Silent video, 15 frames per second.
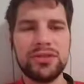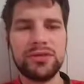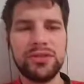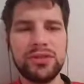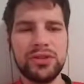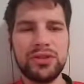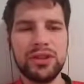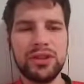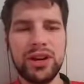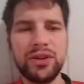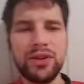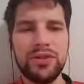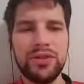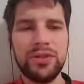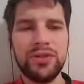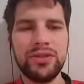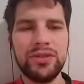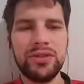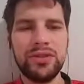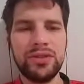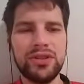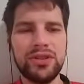Inferno Tower,
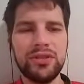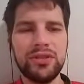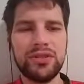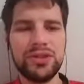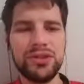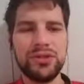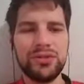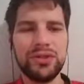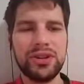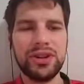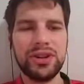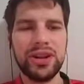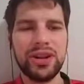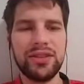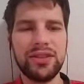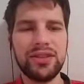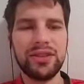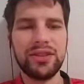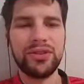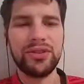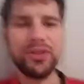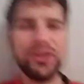the Eagle Artillery, and the
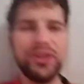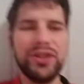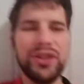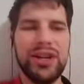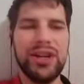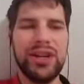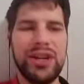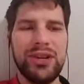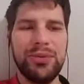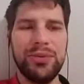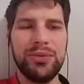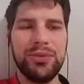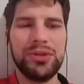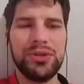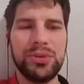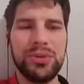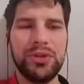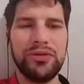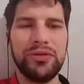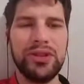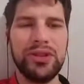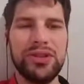Town Hall, which is
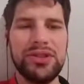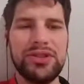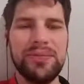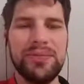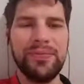1 freeze.